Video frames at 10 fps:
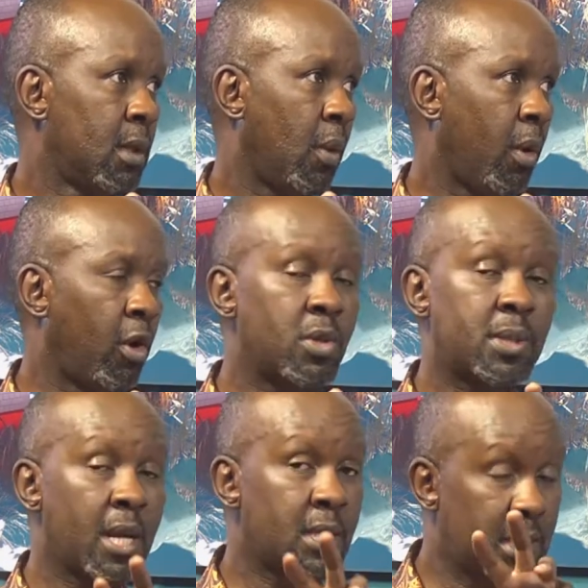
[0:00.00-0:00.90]
We're going to
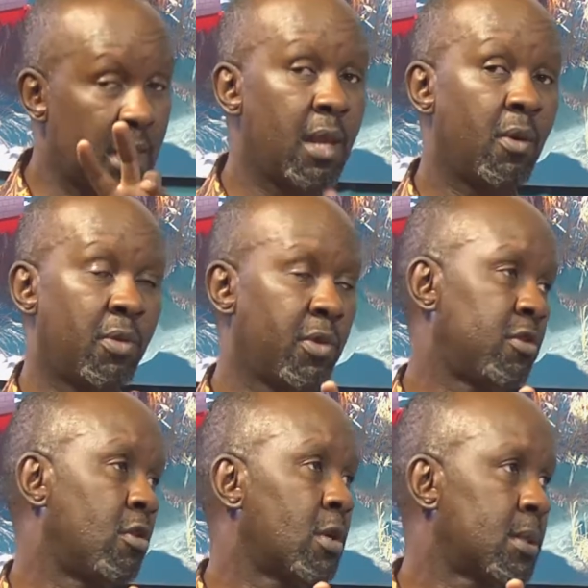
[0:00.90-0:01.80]
start dealing with
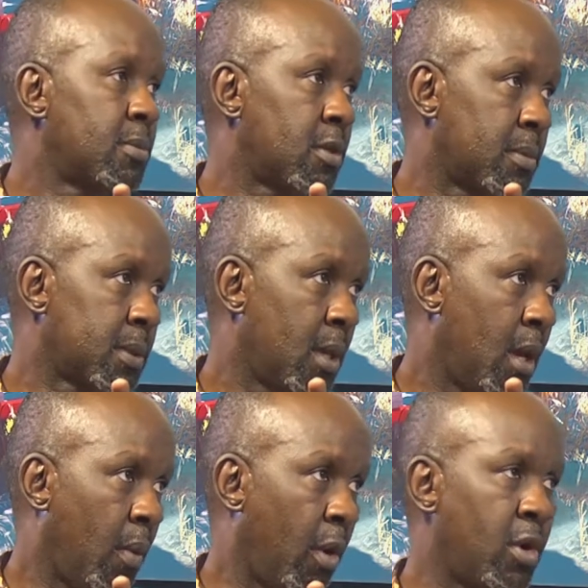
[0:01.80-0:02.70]
withdrawal symptoms.
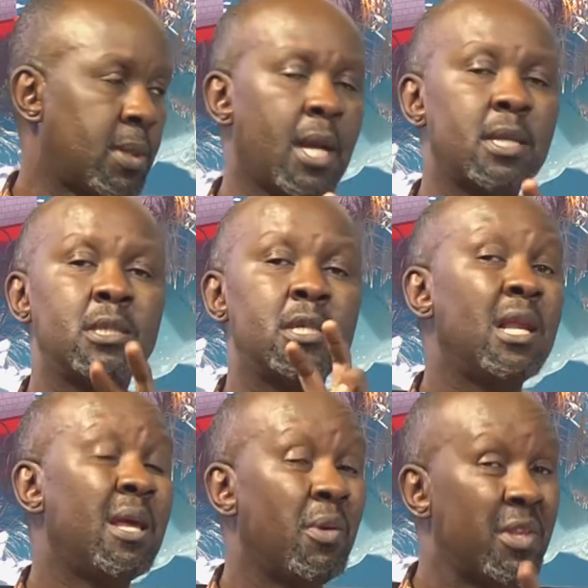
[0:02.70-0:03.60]
We're going to start
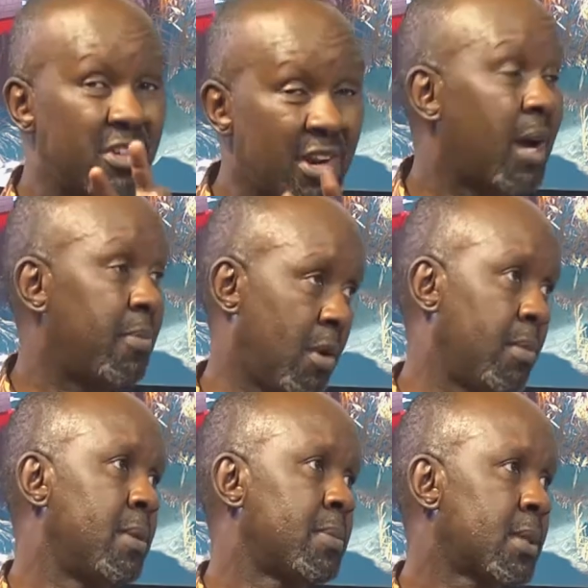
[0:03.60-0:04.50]
dealing with the drug problems.